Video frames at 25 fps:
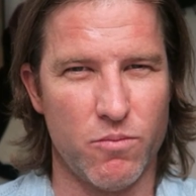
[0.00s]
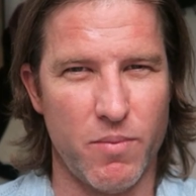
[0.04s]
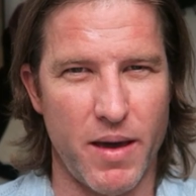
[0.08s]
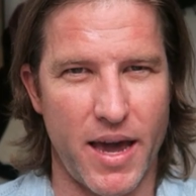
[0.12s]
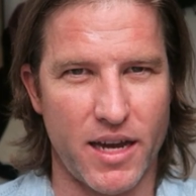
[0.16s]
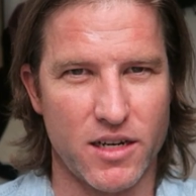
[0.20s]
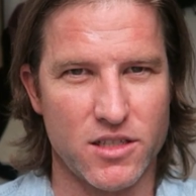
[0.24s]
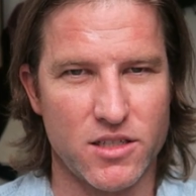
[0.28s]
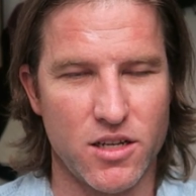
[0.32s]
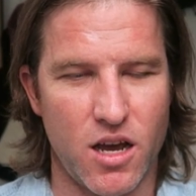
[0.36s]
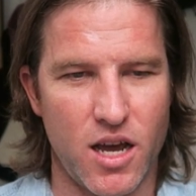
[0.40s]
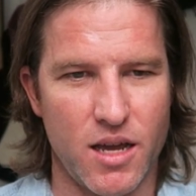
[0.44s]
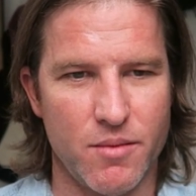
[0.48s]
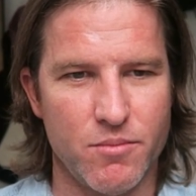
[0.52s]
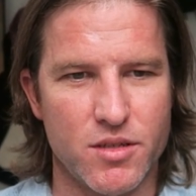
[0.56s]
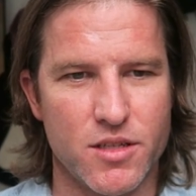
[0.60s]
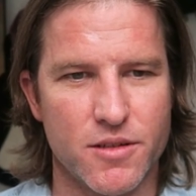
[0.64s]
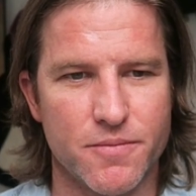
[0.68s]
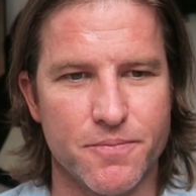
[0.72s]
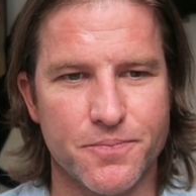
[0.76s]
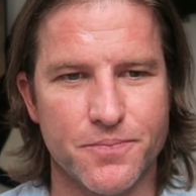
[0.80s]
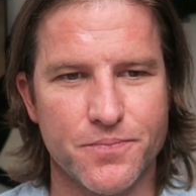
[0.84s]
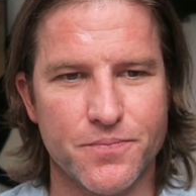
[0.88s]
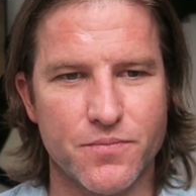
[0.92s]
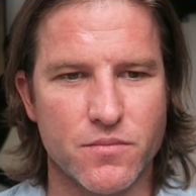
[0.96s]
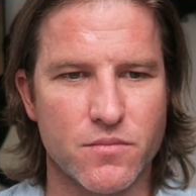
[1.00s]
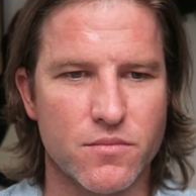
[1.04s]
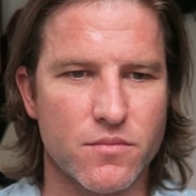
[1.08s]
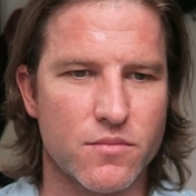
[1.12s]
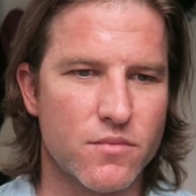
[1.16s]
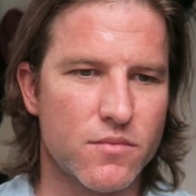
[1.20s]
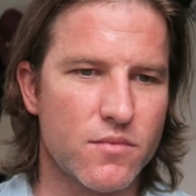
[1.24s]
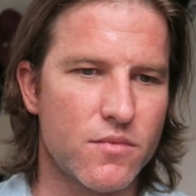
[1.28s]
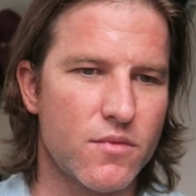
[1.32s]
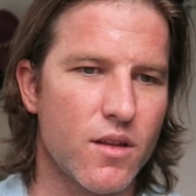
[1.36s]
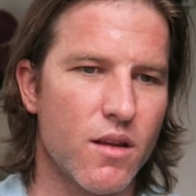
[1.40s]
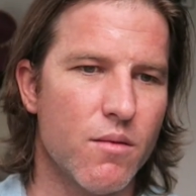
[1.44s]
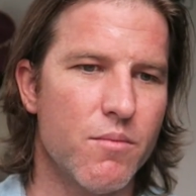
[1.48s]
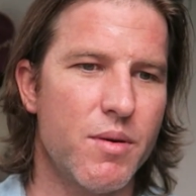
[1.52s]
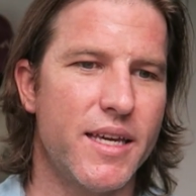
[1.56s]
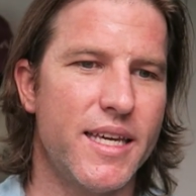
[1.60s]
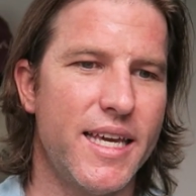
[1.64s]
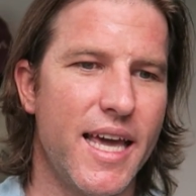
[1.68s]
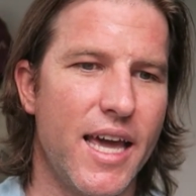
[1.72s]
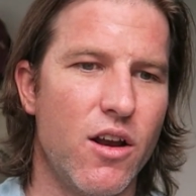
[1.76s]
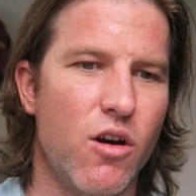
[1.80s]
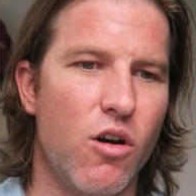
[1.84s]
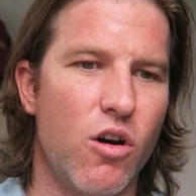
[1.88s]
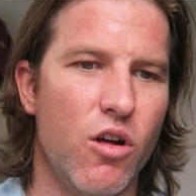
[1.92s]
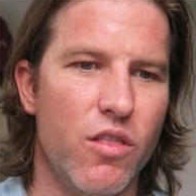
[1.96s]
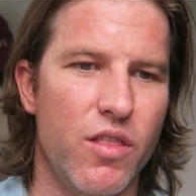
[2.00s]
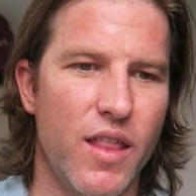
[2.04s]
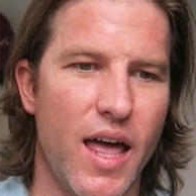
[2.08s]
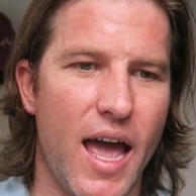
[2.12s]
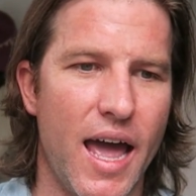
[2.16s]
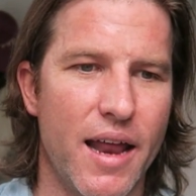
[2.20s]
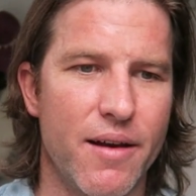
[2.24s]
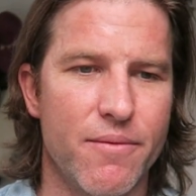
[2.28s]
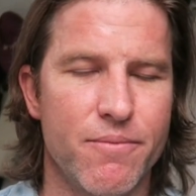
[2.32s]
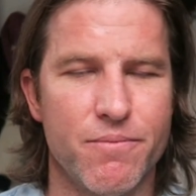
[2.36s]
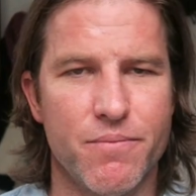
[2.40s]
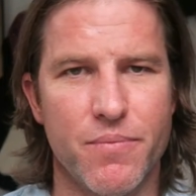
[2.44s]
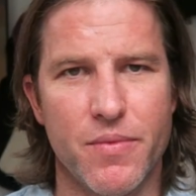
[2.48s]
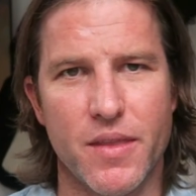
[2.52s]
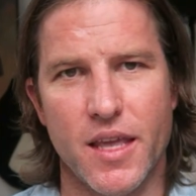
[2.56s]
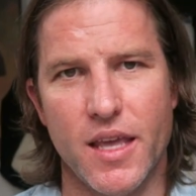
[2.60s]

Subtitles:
look-back times. But get on that.